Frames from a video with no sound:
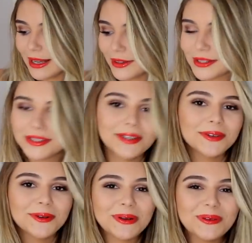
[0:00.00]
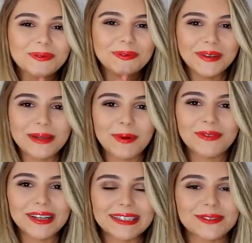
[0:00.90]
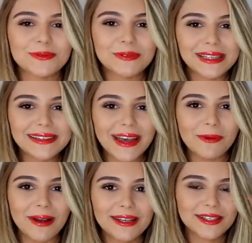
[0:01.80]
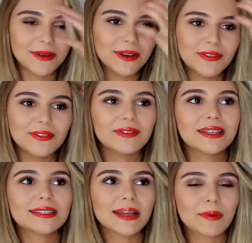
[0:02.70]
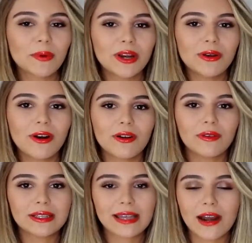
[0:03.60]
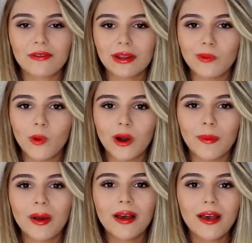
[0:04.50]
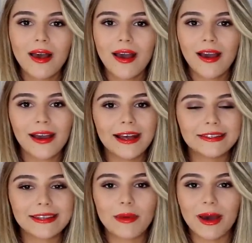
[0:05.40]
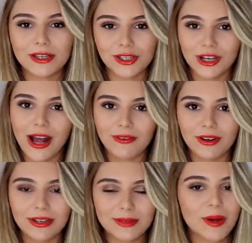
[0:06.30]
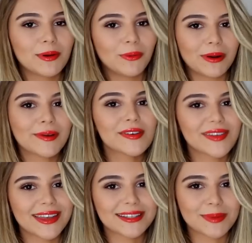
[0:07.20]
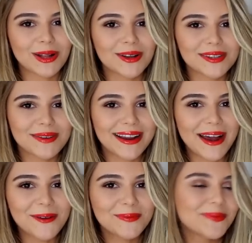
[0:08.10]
It looks really perfect. It's really lightweight, so if it's summer where you are, if it's getting really warm, it's the best shirt ever. It's probably one of my favorite things in my closet right now.